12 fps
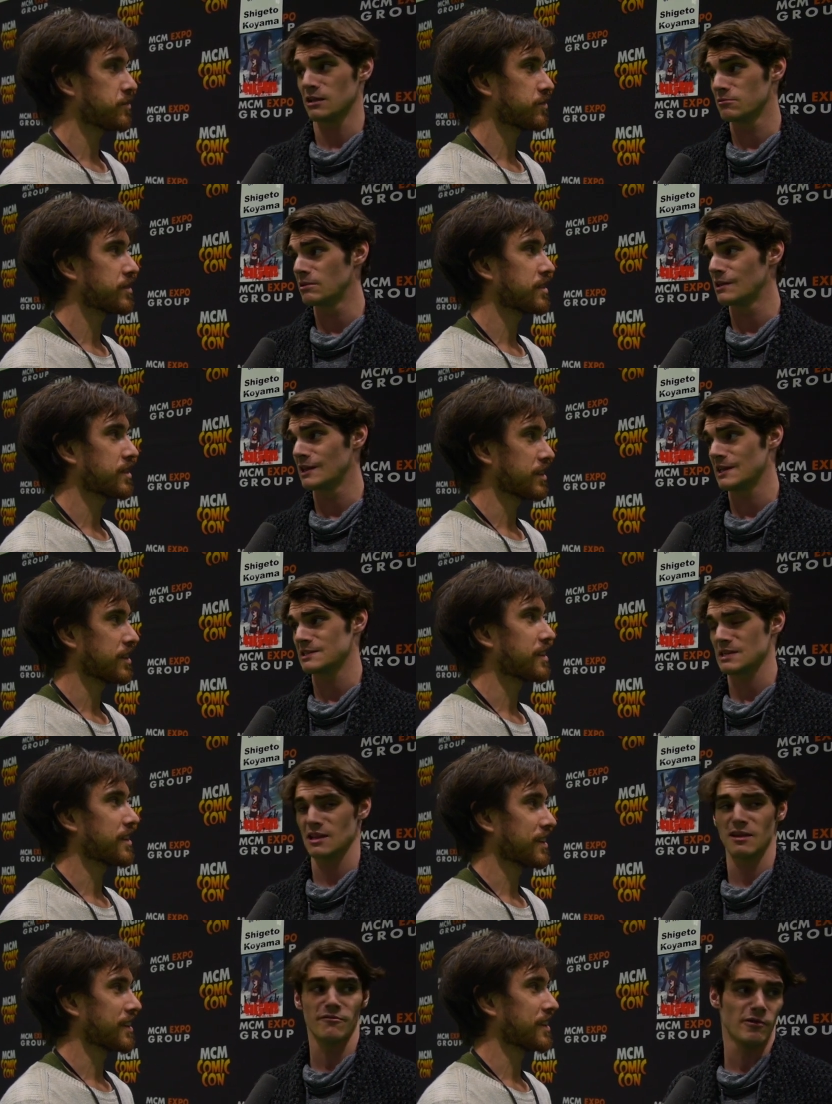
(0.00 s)
Speaker 1: It really is. I
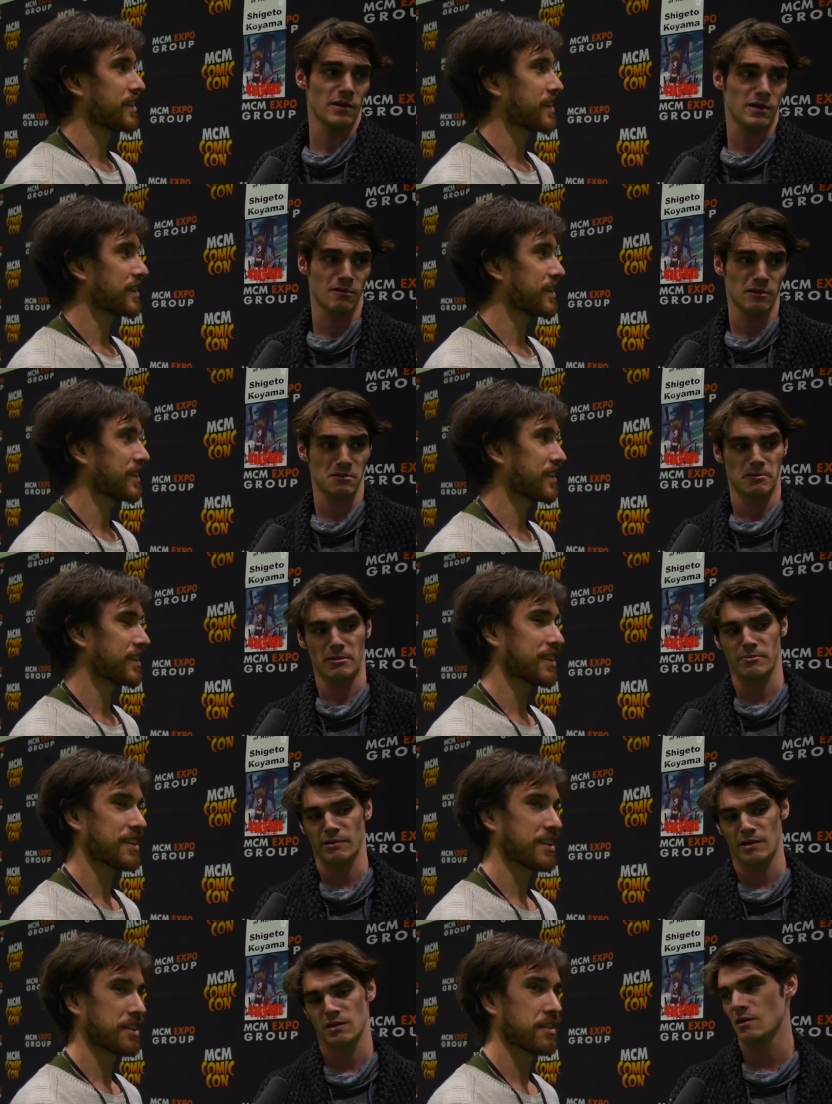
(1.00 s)
love working with the people
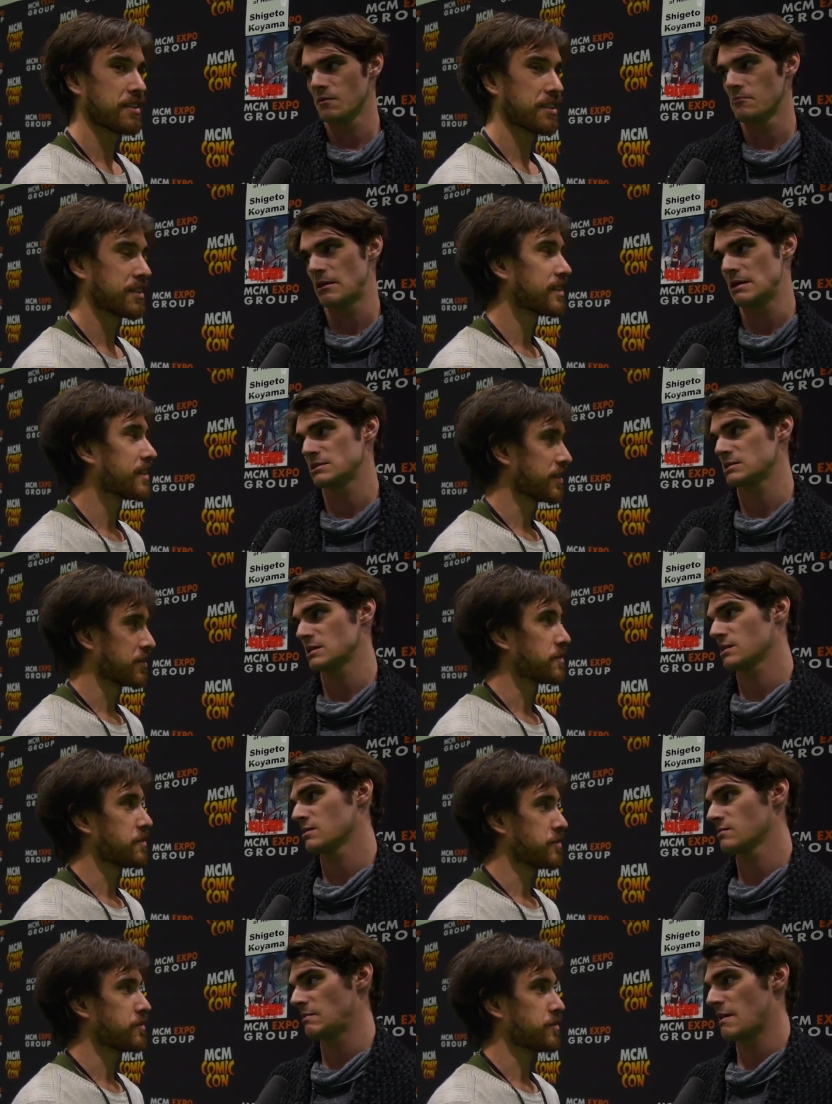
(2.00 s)
here. They're
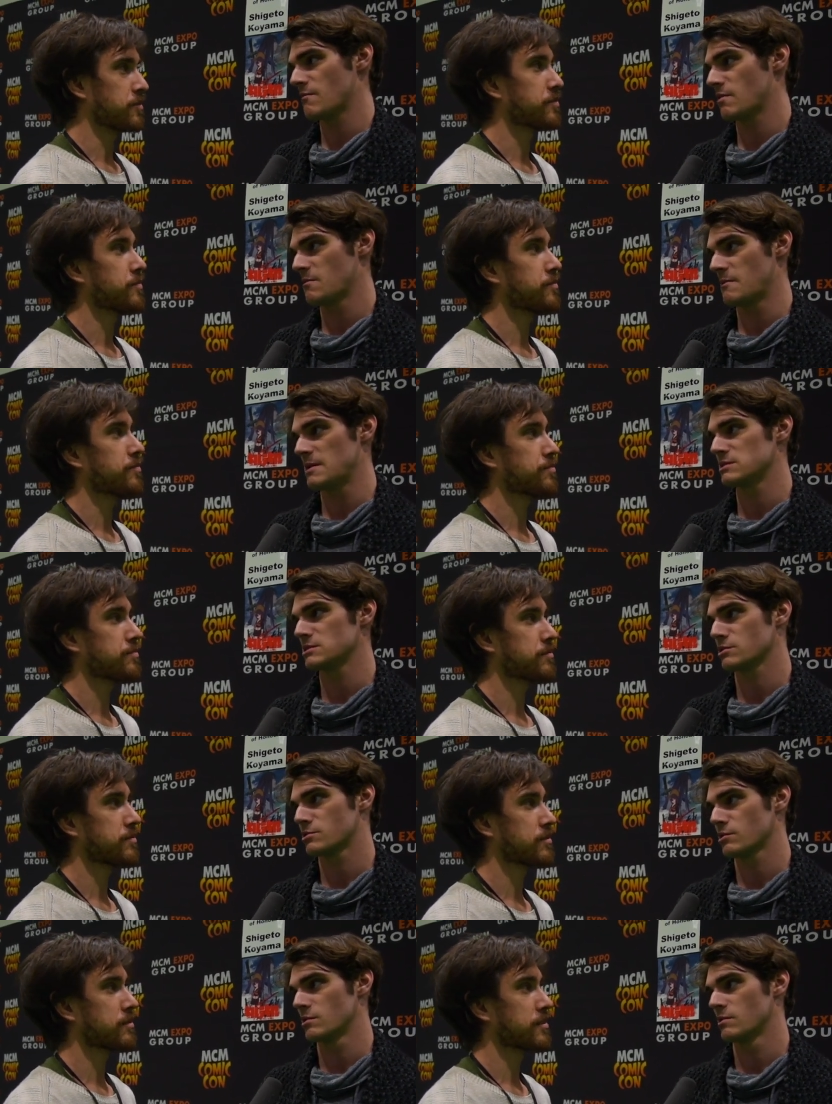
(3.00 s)
amazing. We have an amazing
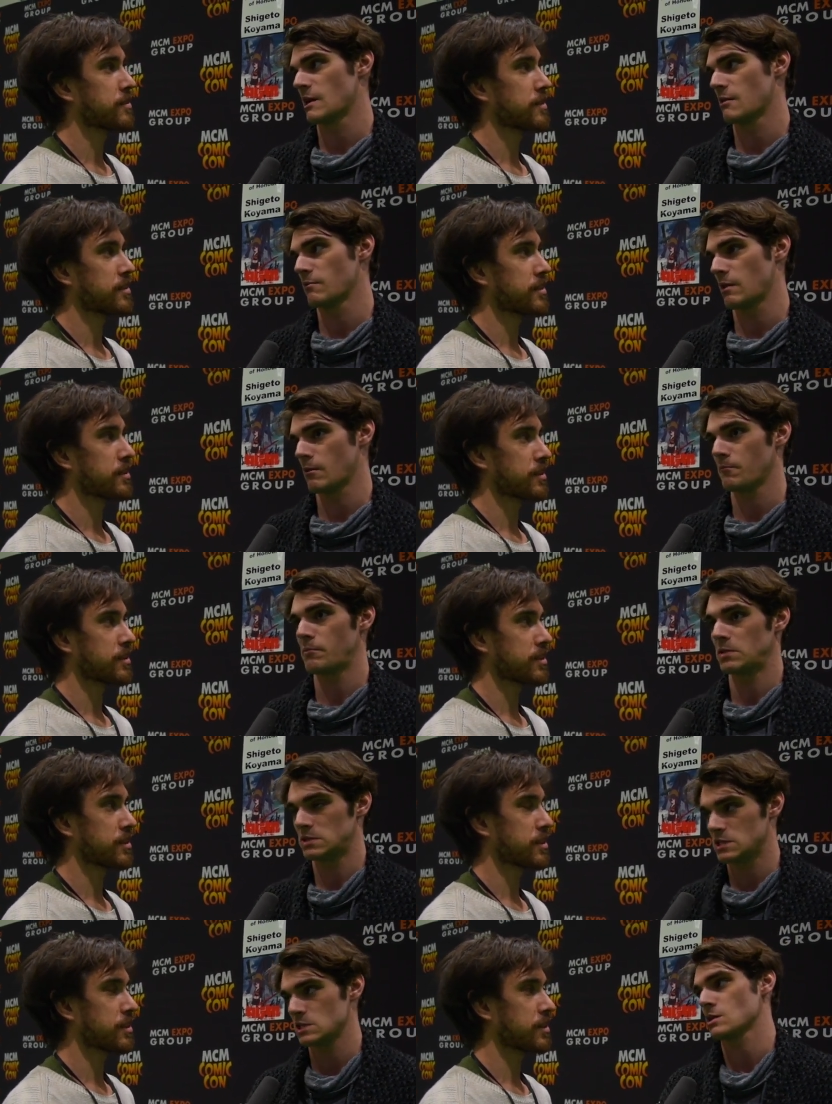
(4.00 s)
crew that, that
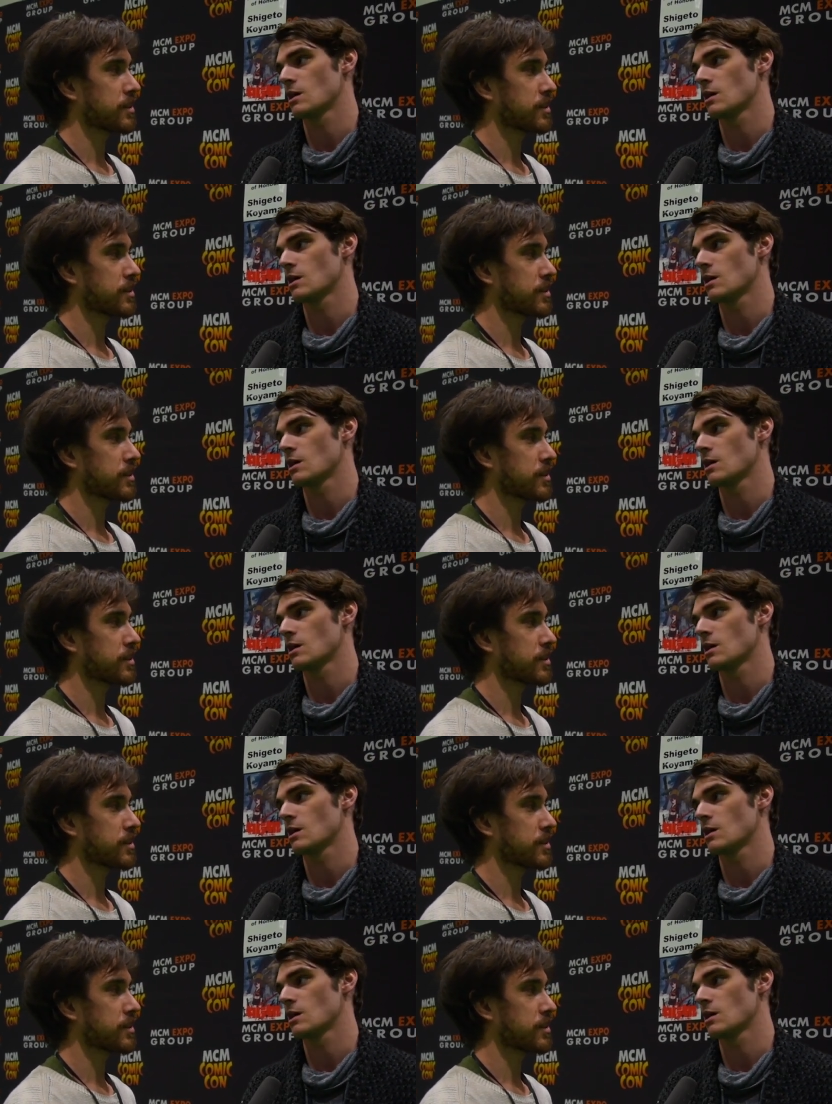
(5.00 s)
puts us